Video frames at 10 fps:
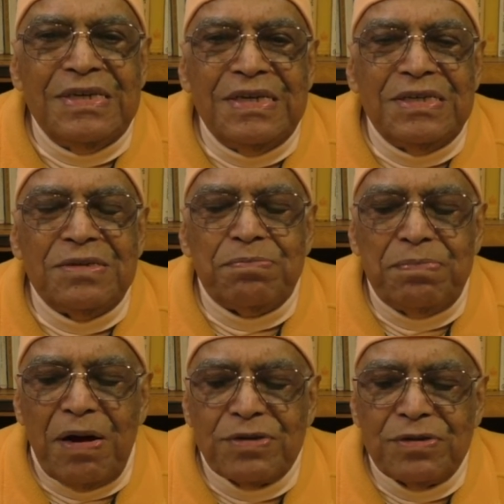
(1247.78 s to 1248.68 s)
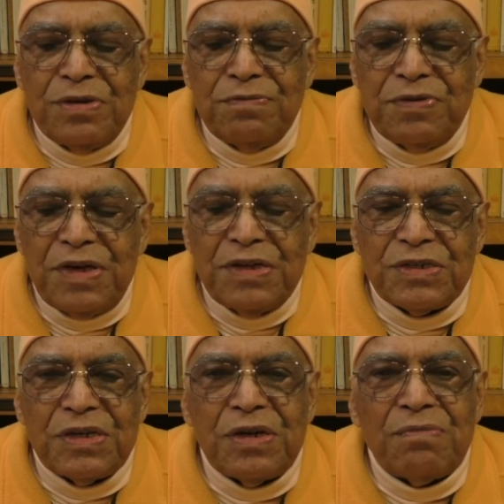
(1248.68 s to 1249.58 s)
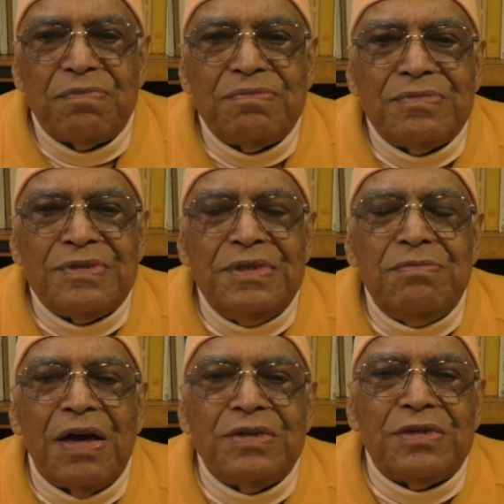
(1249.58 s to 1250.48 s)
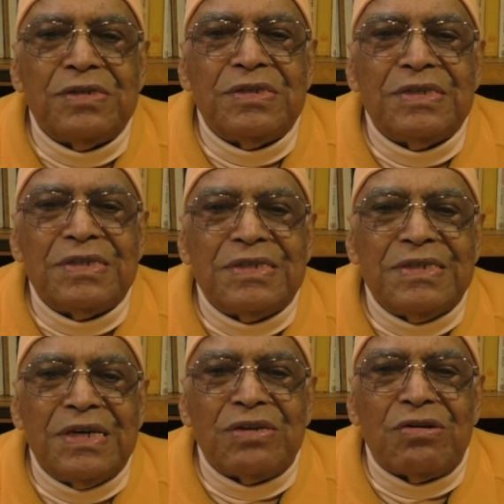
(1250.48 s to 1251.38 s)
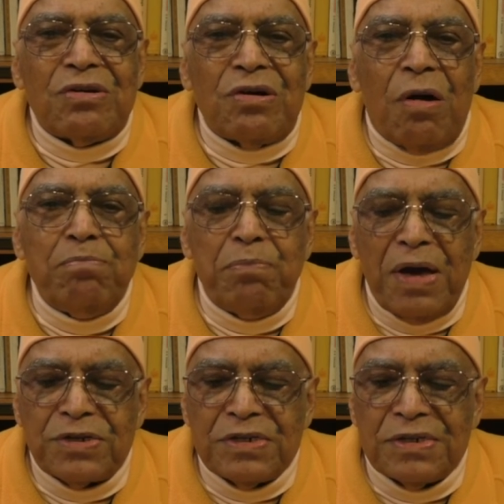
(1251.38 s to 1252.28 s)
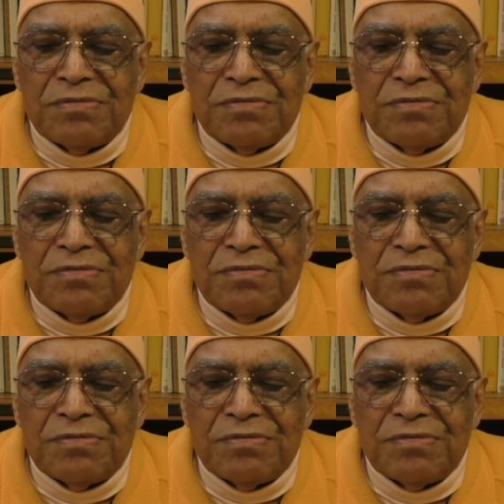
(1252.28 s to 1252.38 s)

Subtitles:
is a personification of divine compassion.